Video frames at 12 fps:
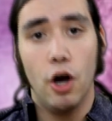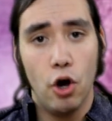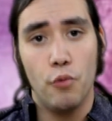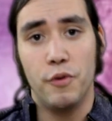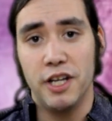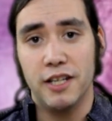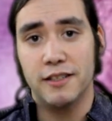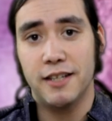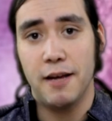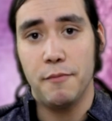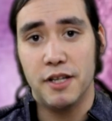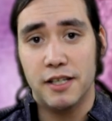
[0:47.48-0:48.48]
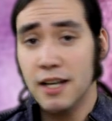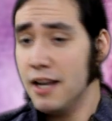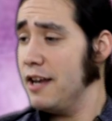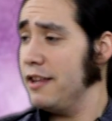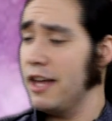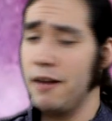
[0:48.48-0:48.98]
opening statements.
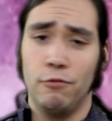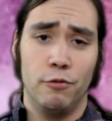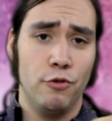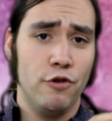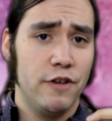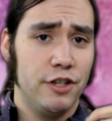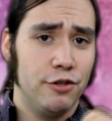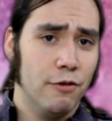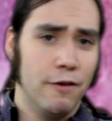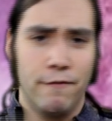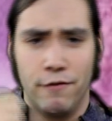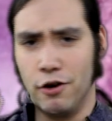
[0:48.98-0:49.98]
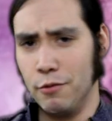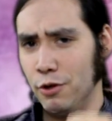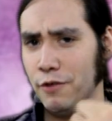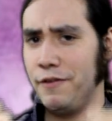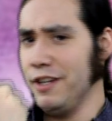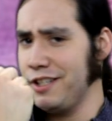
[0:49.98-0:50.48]
Then we'll move into a
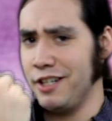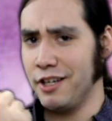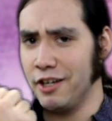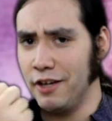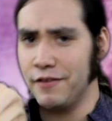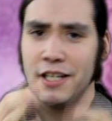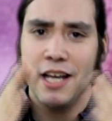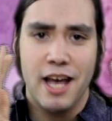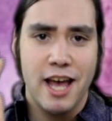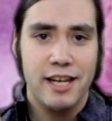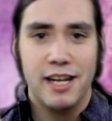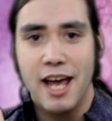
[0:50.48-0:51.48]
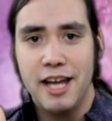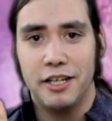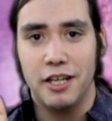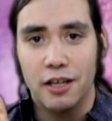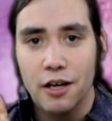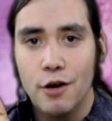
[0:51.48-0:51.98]
verbal fisticuffs and
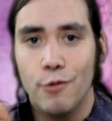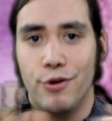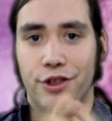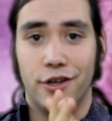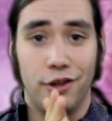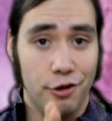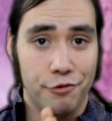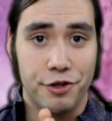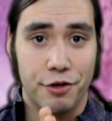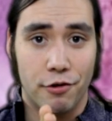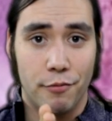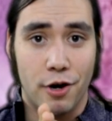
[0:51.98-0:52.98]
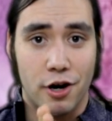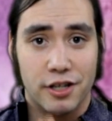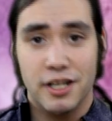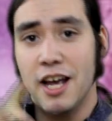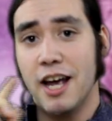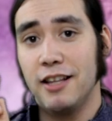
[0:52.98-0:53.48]
ending with closing remarks,
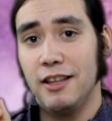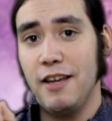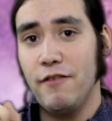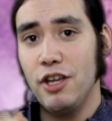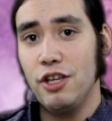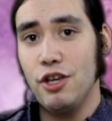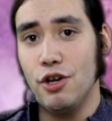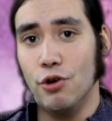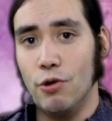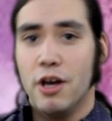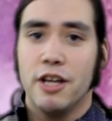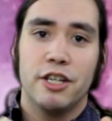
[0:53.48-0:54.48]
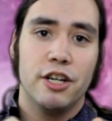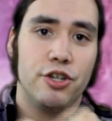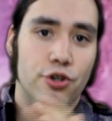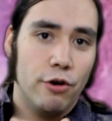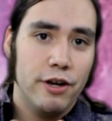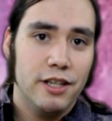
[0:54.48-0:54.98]
and leaving you to
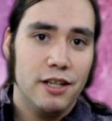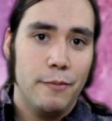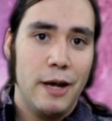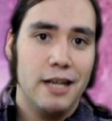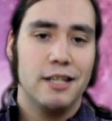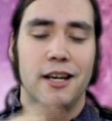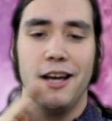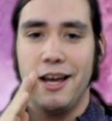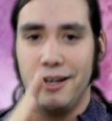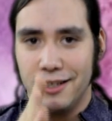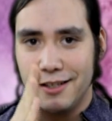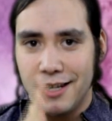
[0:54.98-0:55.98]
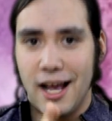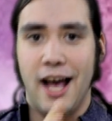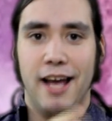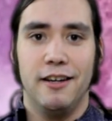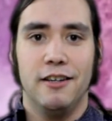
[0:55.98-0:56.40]
join the debate and decide.